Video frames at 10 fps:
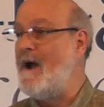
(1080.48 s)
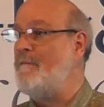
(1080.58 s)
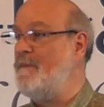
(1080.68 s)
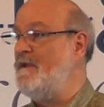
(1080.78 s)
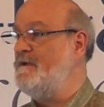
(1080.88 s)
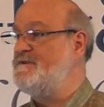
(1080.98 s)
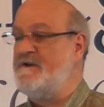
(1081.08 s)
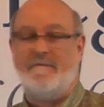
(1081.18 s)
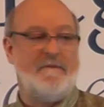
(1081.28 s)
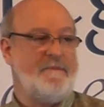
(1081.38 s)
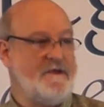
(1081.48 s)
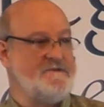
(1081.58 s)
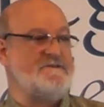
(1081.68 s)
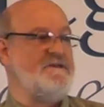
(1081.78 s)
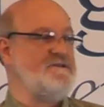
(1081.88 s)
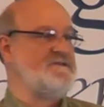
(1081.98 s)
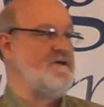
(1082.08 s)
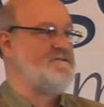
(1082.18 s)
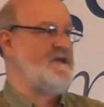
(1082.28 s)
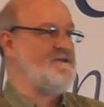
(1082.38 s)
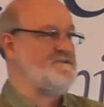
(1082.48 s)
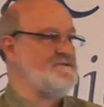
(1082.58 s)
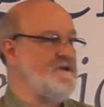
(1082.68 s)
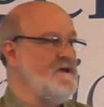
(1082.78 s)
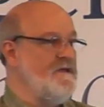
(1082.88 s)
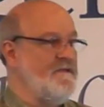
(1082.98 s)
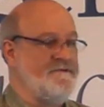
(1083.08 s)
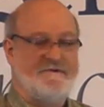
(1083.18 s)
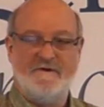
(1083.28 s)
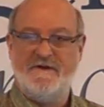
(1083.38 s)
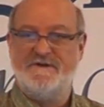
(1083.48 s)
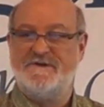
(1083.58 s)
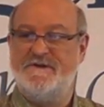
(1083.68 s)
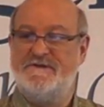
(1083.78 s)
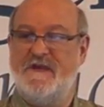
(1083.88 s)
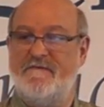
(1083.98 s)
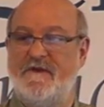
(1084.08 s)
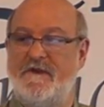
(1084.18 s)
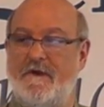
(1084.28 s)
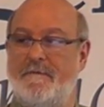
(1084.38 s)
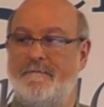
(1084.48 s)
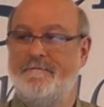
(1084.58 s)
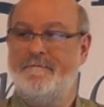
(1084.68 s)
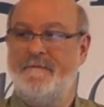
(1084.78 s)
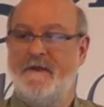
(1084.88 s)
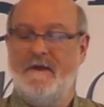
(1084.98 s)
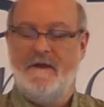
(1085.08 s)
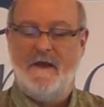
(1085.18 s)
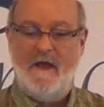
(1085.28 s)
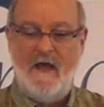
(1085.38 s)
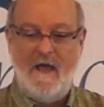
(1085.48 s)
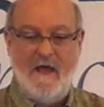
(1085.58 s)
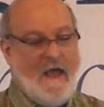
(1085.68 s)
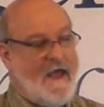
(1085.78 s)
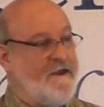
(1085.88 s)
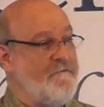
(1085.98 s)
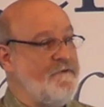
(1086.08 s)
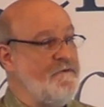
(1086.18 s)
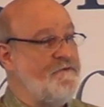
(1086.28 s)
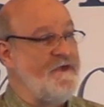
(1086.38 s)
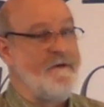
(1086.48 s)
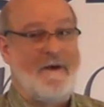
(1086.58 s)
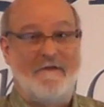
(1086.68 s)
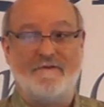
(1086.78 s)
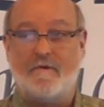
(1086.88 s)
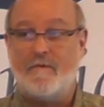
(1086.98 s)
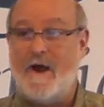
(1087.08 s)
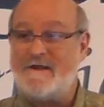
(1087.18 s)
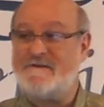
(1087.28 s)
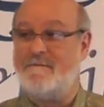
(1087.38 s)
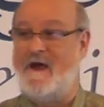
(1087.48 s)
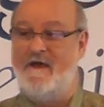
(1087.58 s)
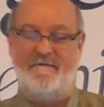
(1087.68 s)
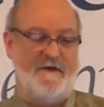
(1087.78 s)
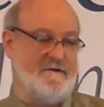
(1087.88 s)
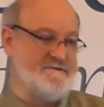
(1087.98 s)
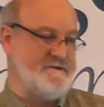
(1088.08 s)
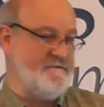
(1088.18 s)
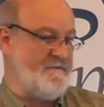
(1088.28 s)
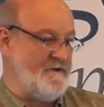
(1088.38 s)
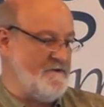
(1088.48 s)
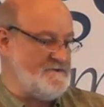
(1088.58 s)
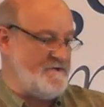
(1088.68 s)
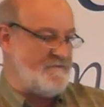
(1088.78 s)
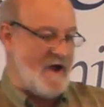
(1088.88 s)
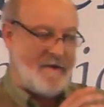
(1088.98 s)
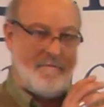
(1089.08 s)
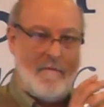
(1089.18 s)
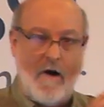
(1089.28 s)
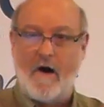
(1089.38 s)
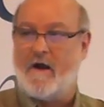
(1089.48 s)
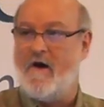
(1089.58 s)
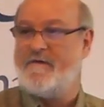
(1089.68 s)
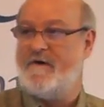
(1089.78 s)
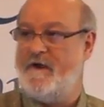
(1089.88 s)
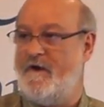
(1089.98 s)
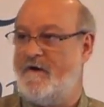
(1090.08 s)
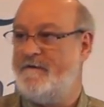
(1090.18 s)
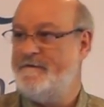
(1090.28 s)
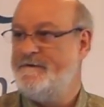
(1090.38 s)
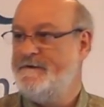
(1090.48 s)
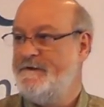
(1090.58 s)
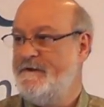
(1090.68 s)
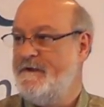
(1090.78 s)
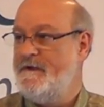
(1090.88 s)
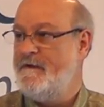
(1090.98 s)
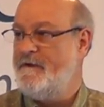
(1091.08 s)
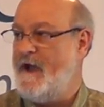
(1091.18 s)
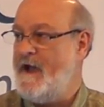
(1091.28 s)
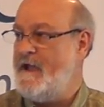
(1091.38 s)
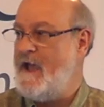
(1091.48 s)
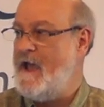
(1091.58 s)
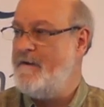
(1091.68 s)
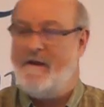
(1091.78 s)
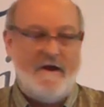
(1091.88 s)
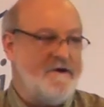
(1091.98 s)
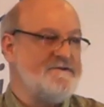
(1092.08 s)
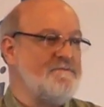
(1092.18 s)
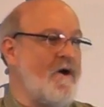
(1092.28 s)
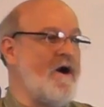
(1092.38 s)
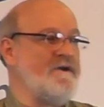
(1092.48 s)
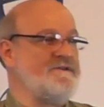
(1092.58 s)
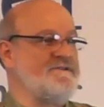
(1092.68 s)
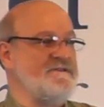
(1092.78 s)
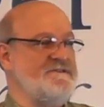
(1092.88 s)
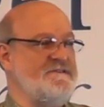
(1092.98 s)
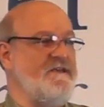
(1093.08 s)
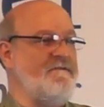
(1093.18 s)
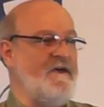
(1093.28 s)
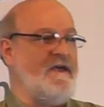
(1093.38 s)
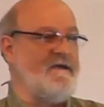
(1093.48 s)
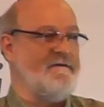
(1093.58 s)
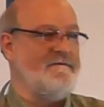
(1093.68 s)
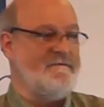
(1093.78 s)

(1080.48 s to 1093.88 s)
might be legitimate because of the associations that the tradition is giving you. And if you think about the resume of those two figures, you've got Mark over here, okay, and here's Mark's CV.